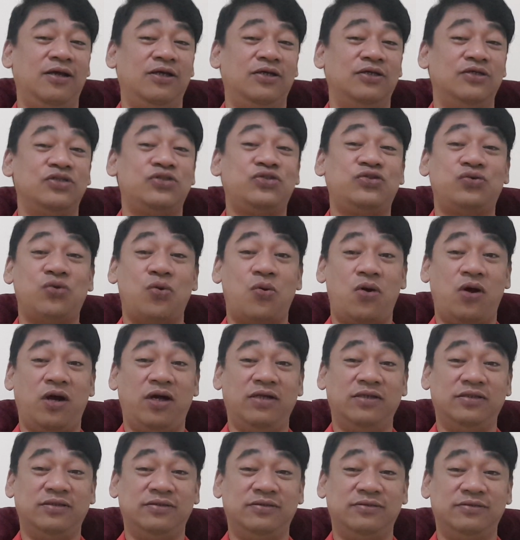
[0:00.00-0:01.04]

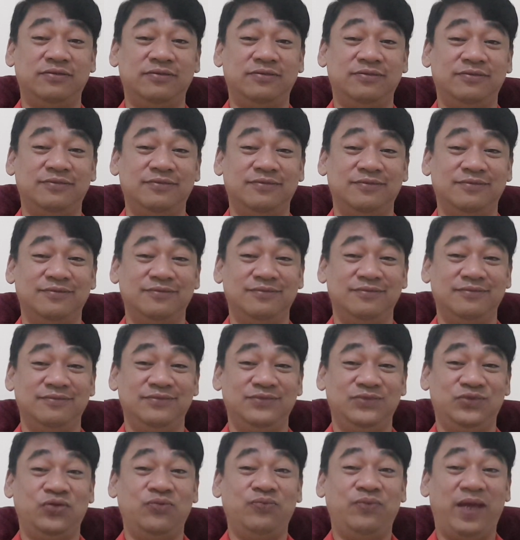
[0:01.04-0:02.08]
sword
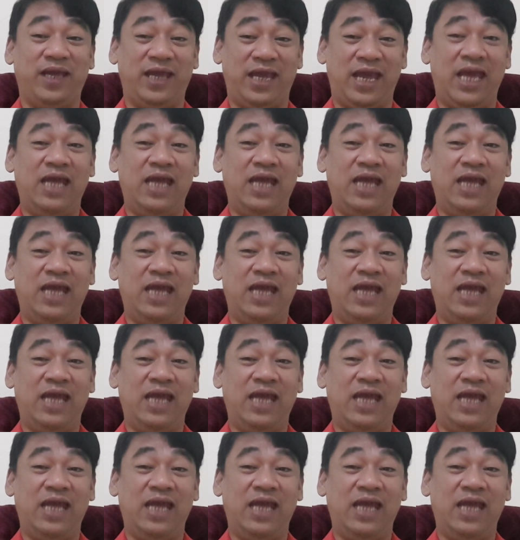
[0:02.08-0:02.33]
to be